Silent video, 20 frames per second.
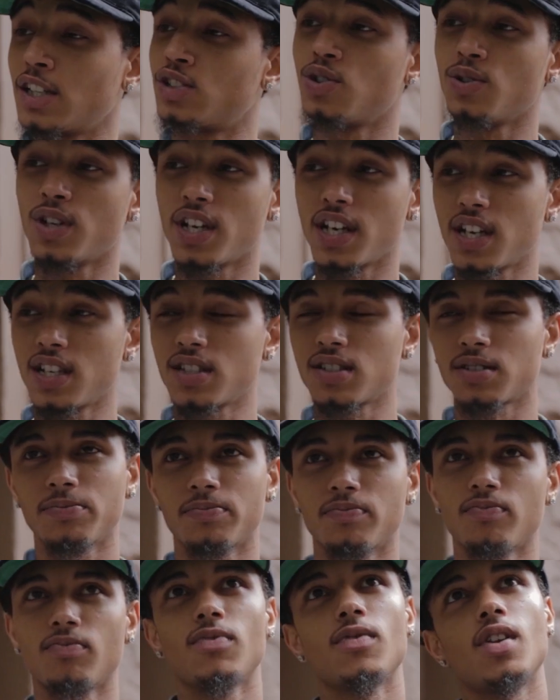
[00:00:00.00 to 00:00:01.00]
Next 2 years?
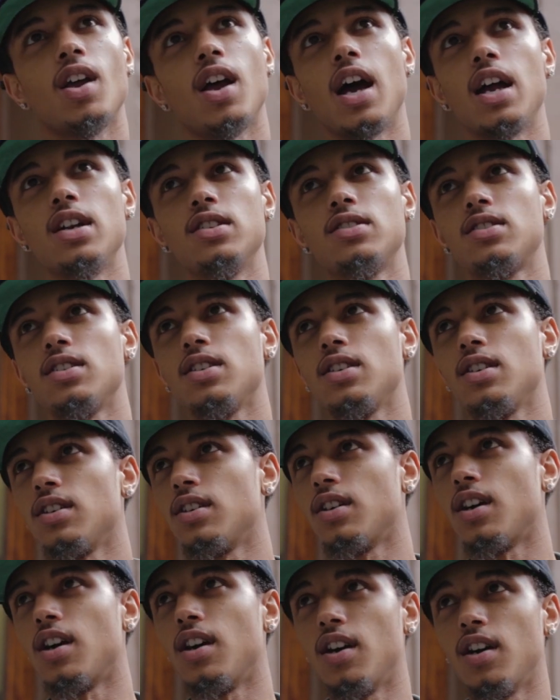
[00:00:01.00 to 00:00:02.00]
Honestly,
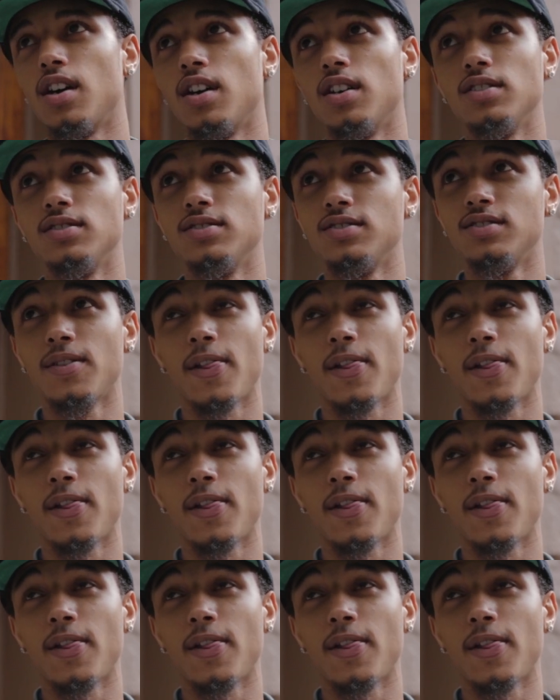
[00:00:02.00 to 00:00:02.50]
a